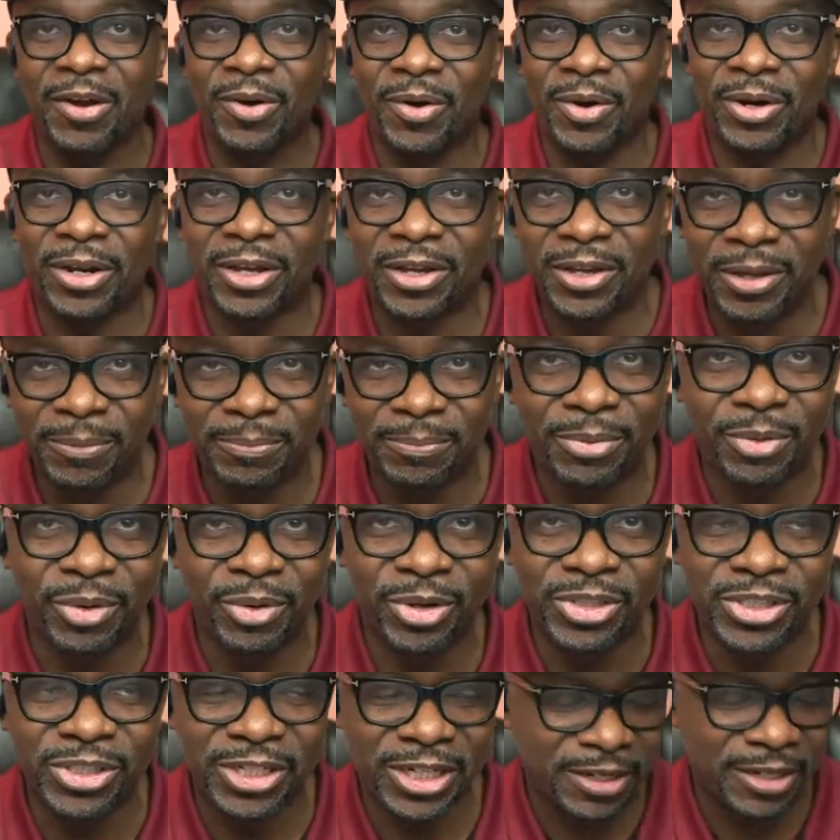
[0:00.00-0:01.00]
I caught a good
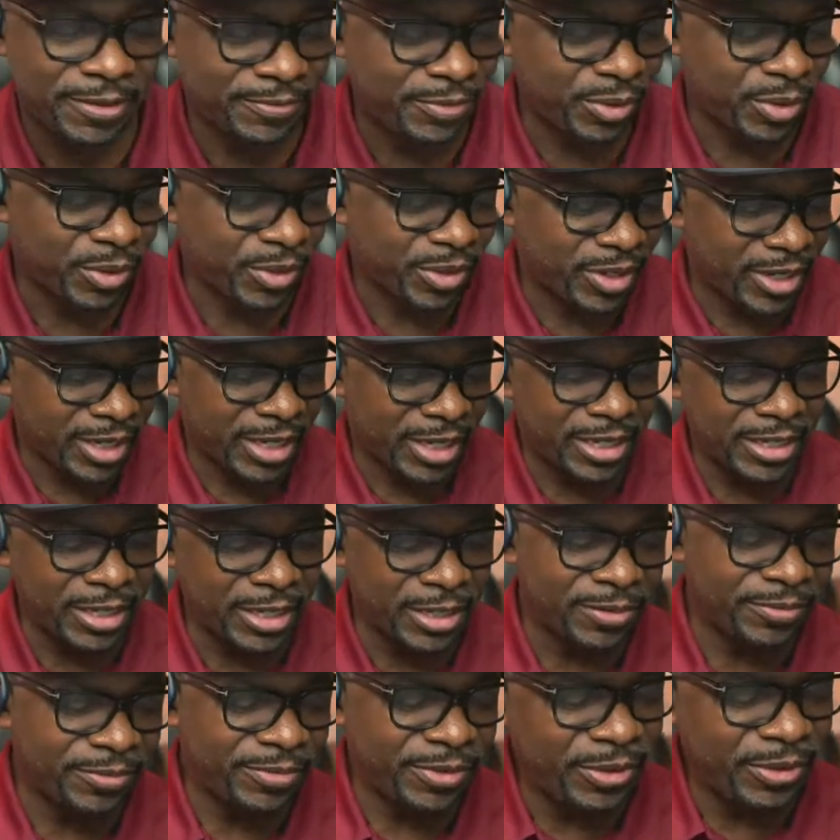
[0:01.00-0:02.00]
portion of your uh,
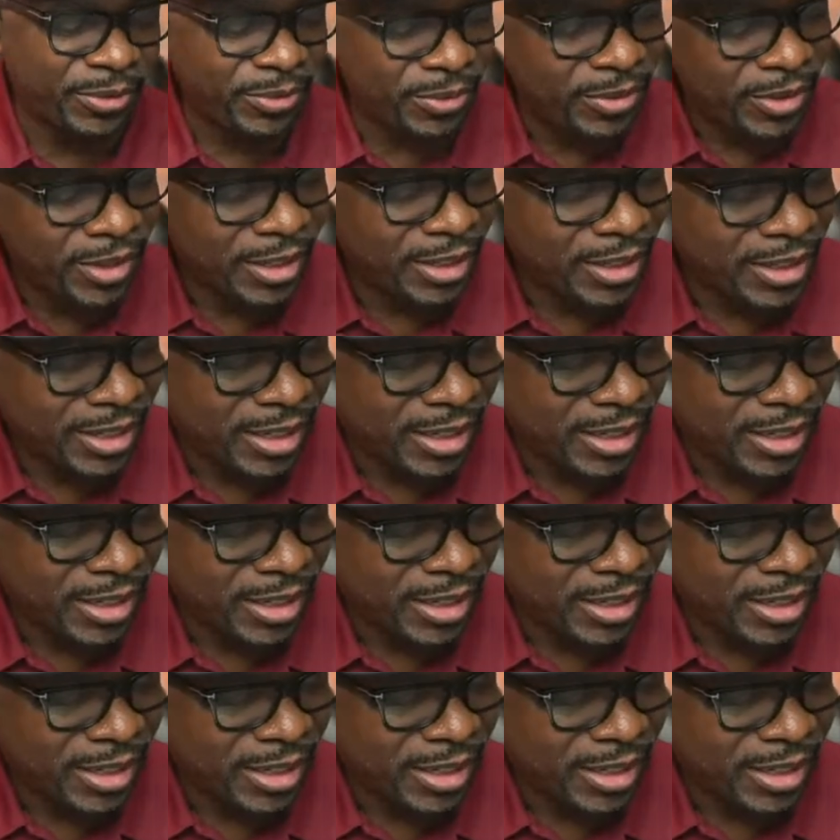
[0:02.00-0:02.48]
interview